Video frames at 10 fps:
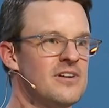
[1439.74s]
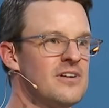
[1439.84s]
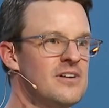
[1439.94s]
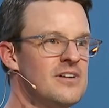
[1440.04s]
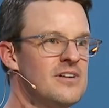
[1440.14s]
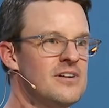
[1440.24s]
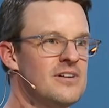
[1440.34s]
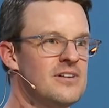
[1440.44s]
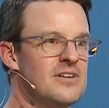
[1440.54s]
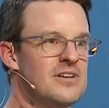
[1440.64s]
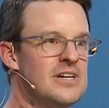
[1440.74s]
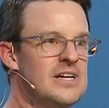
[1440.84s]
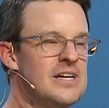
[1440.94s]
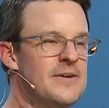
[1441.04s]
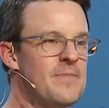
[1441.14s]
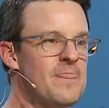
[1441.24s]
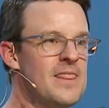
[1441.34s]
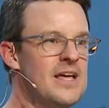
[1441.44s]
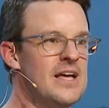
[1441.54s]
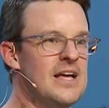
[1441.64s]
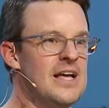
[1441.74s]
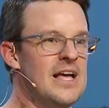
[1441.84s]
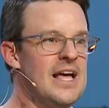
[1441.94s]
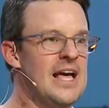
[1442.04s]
Nobody speaks.